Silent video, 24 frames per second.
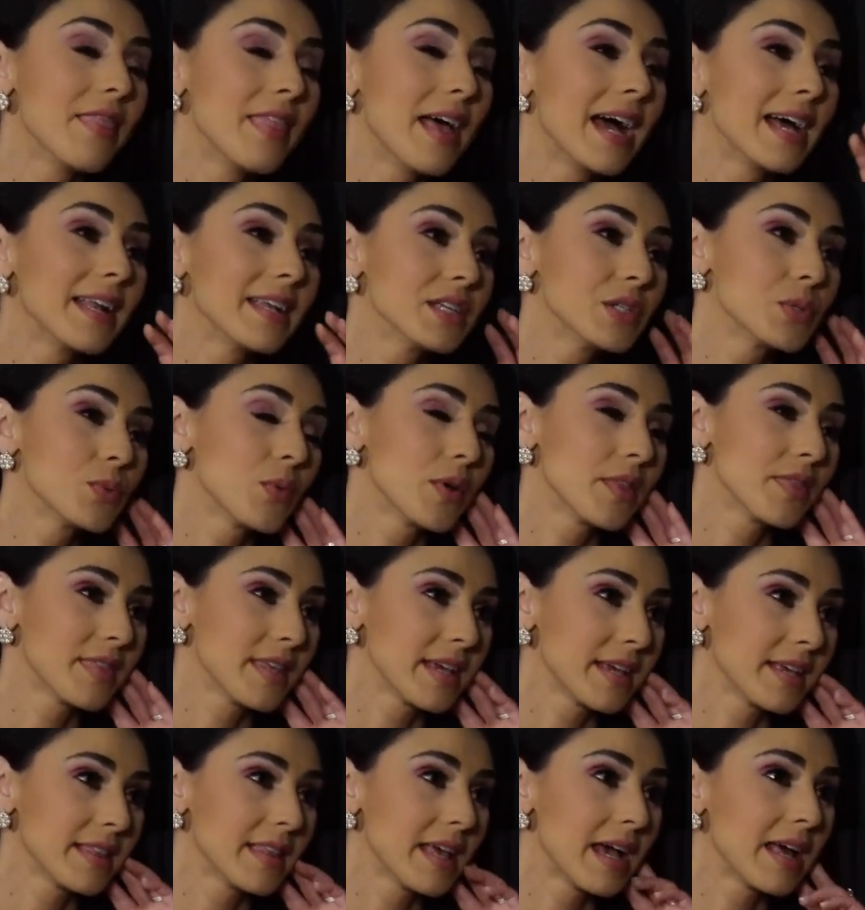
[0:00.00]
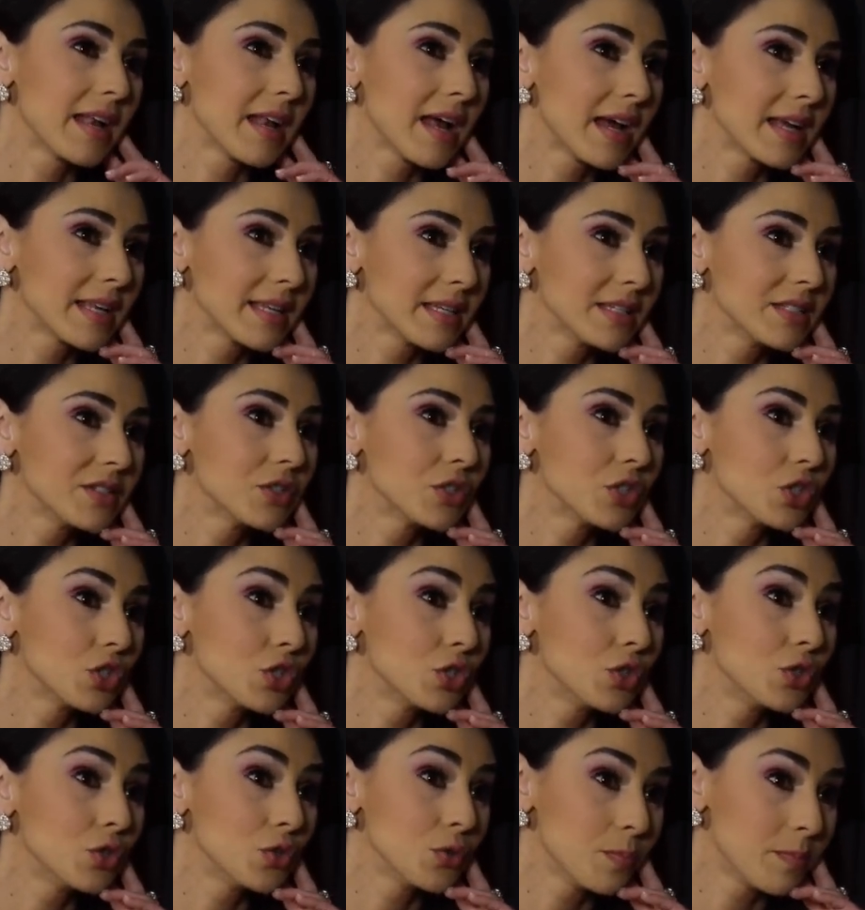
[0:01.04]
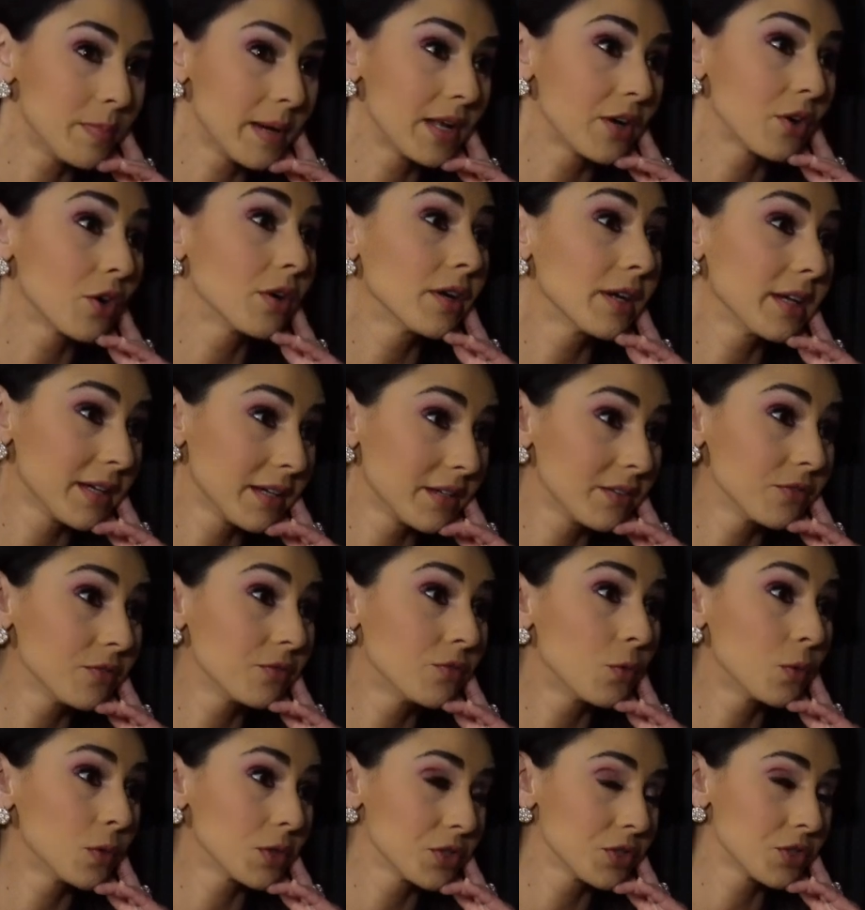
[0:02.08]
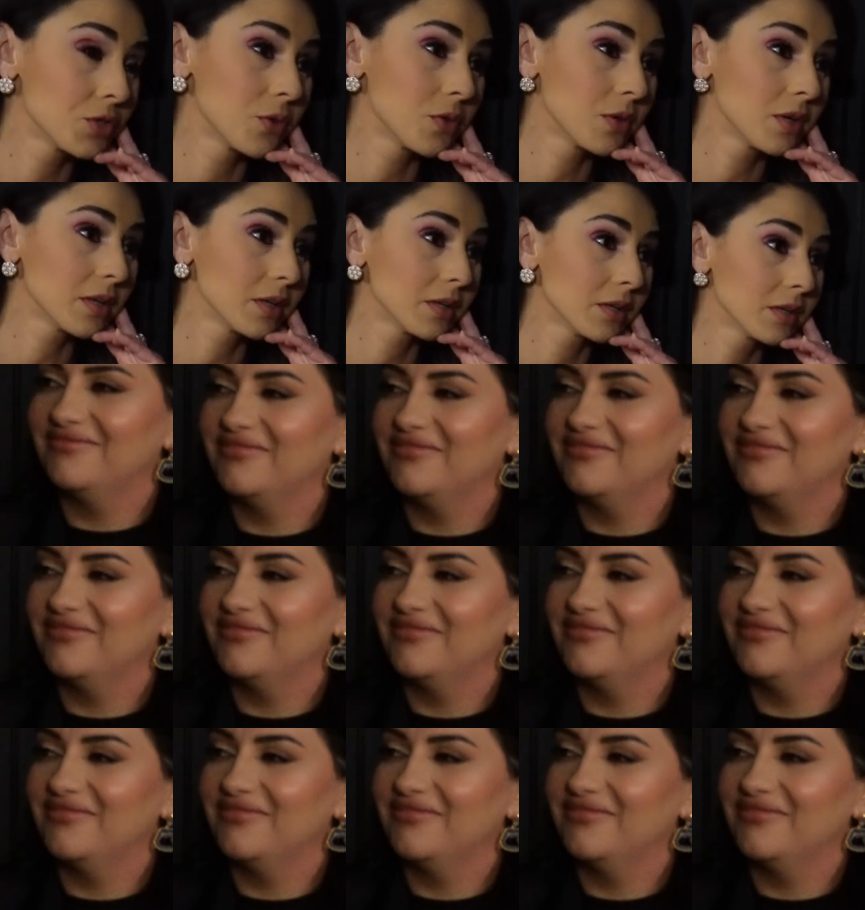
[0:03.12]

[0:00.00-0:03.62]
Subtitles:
that is one thing that I need to do better in, for sure.